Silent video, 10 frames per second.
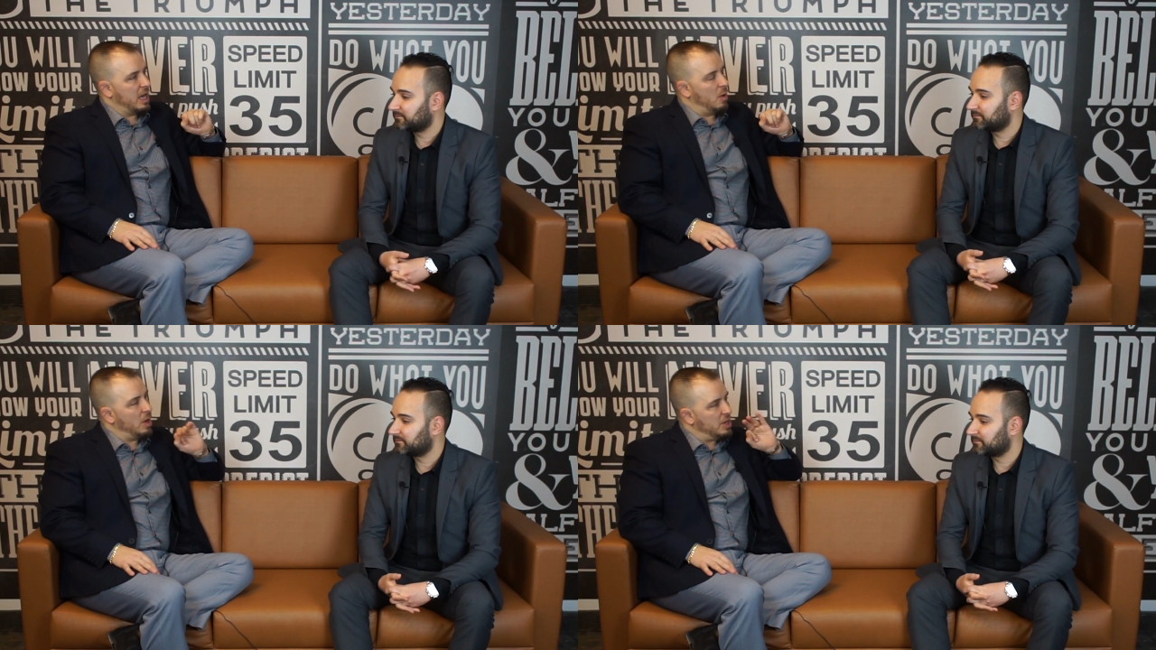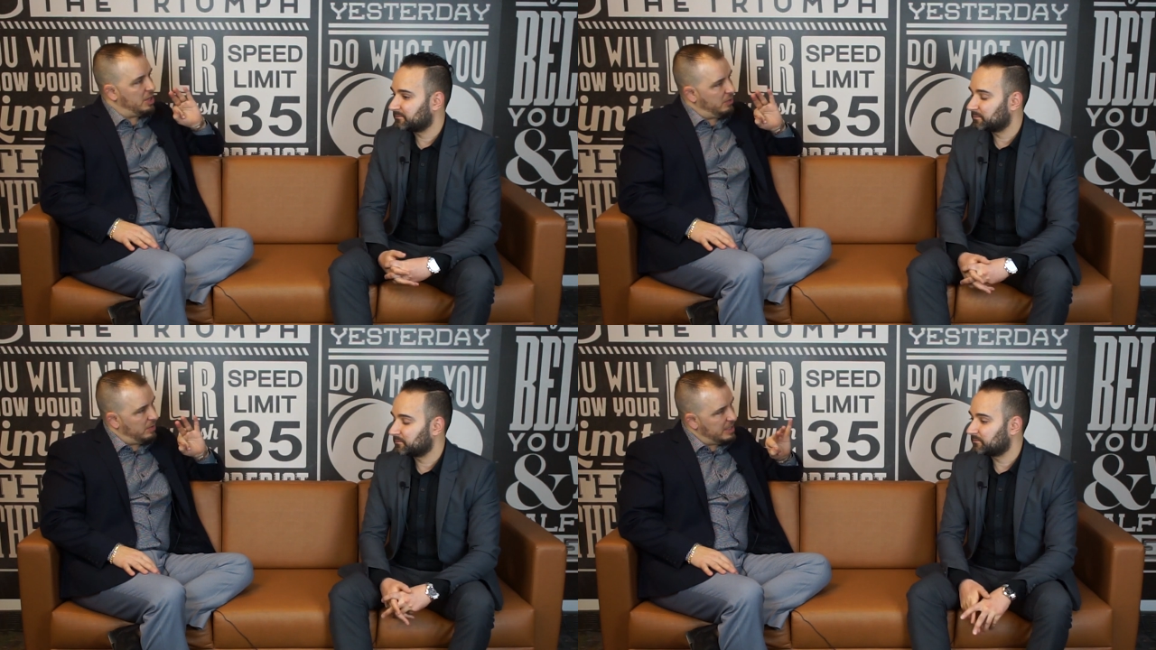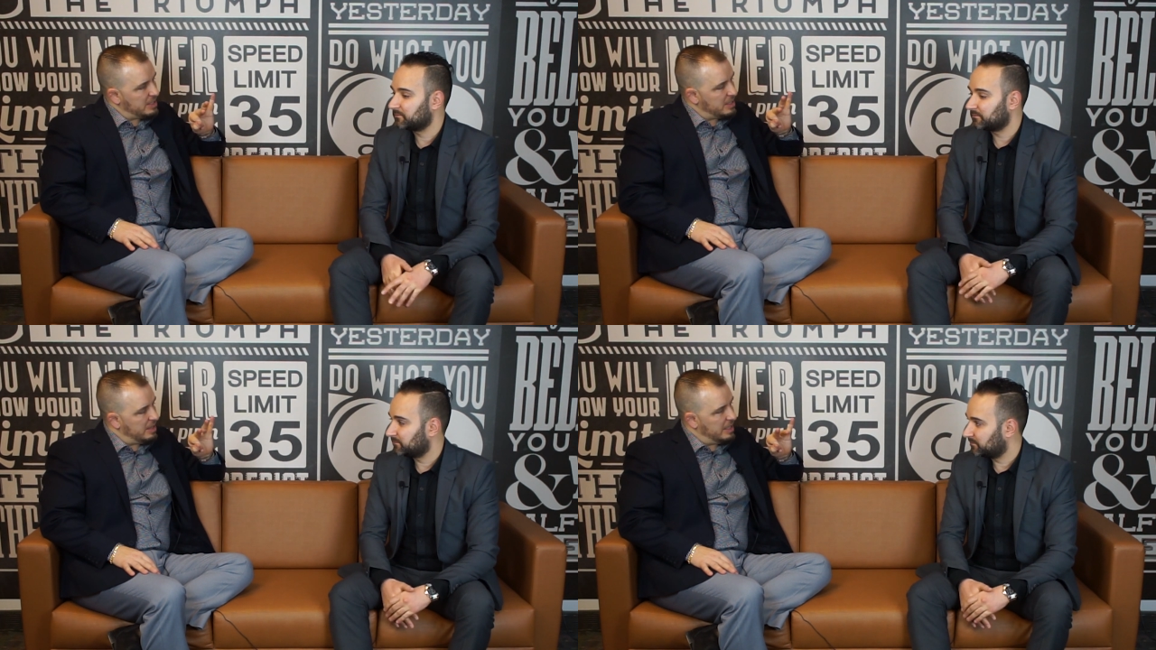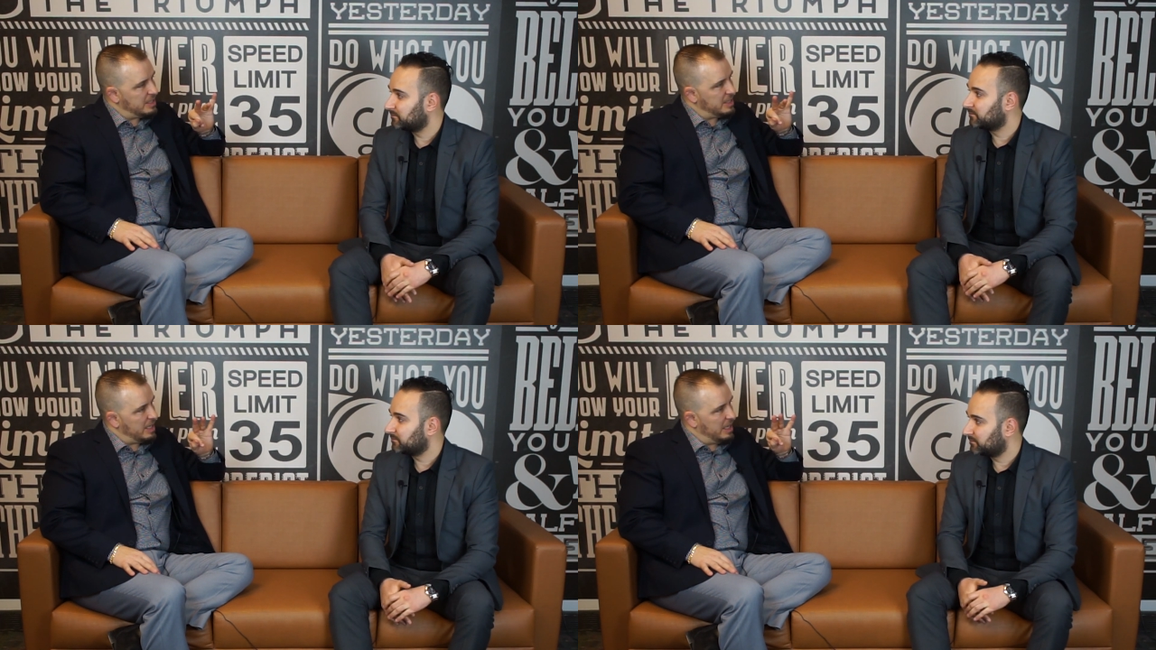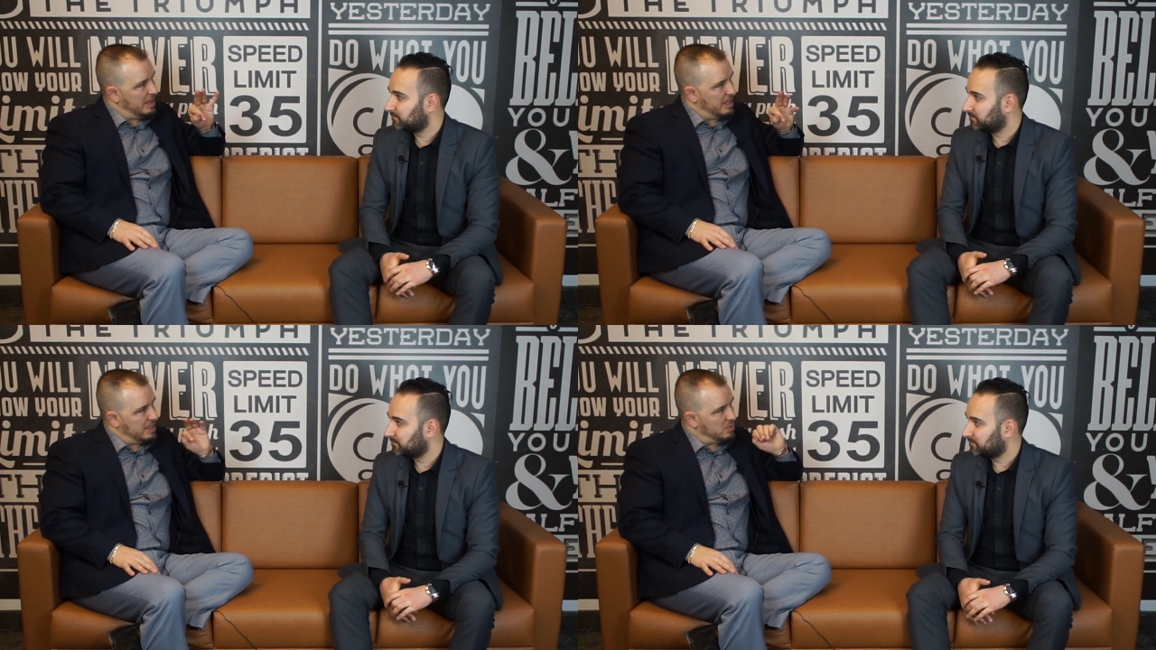Speaker 1: I want you to do this, this,
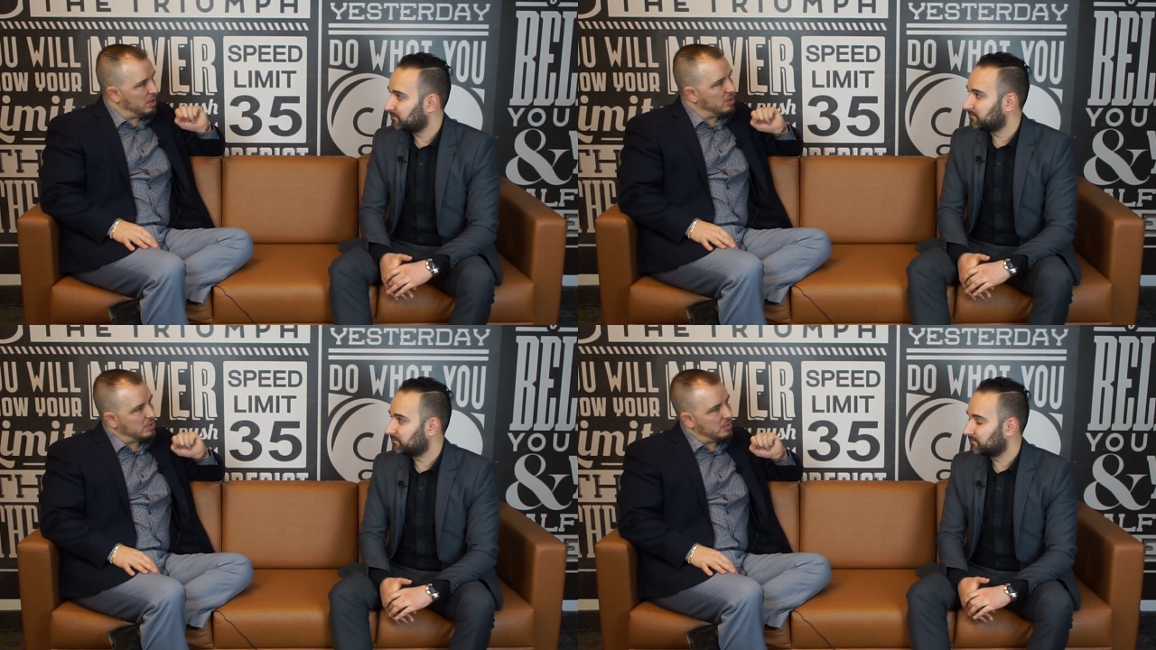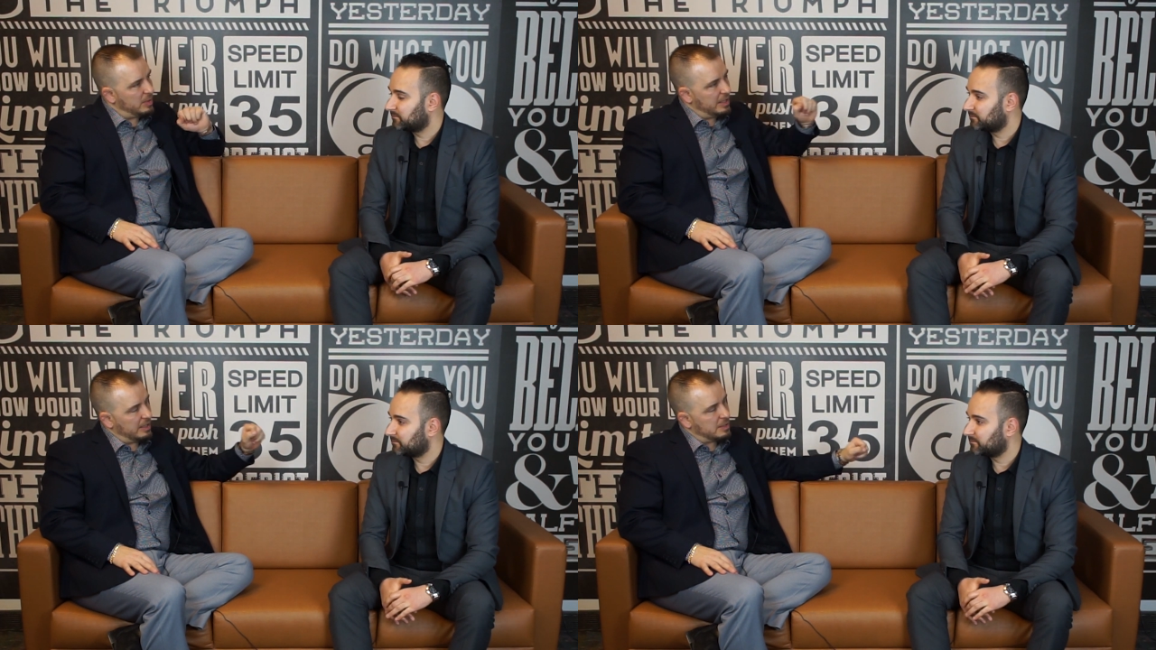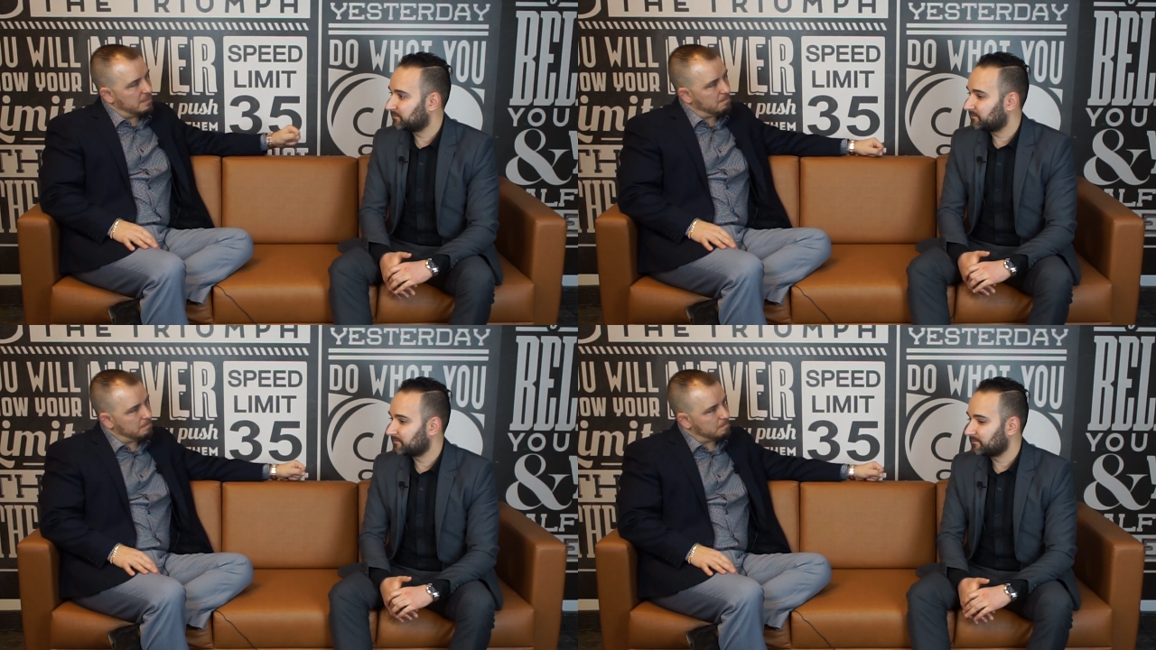and this. What are those three things?